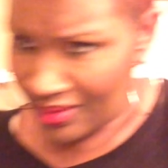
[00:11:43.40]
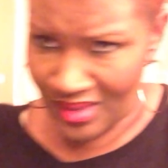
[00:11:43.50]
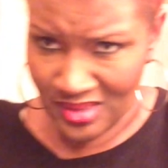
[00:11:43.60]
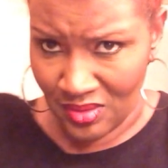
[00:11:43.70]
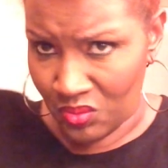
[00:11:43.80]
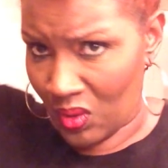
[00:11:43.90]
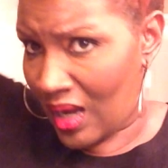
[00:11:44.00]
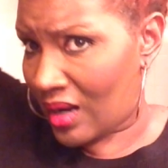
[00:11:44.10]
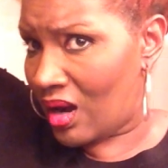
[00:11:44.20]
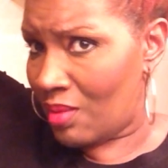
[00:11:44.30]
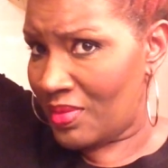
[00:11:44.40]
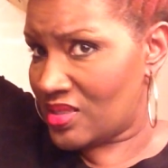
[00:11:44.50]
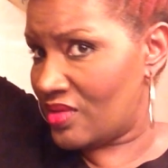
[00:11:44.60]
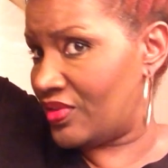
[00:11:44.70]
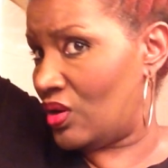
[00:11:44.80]
That's why I call
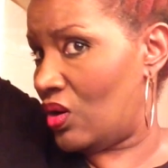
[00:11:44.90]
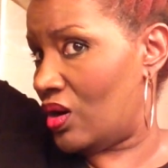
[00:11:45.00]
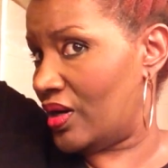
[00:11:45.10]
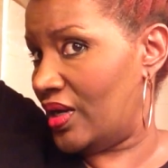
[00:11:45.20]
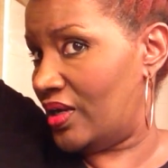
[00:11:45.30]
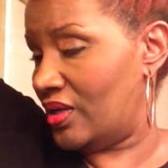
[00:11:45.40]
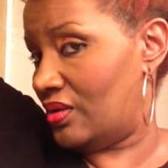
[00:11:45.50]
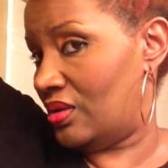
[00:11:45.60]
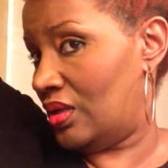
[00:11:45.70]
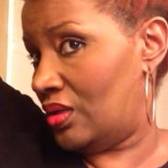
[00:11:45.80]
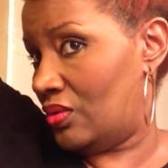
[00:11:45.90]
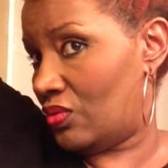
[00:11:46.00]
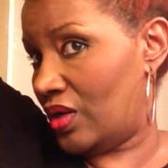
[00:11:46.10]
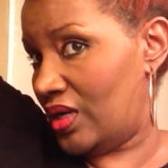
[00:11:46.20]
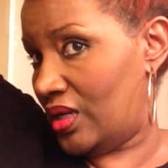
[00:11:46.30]
myself the hard-headed
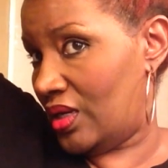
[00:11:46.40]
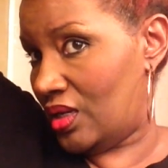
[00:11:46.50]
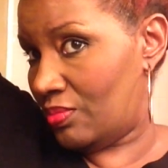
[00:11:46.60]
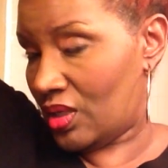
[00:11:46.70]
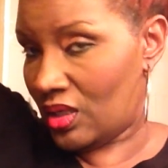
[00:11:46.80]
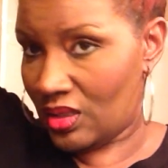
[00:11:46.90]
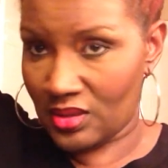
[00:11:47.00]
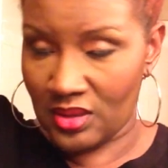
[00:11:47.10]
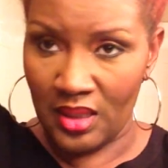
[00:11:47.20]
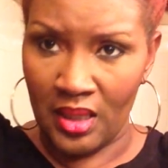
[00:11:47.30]
redhead, because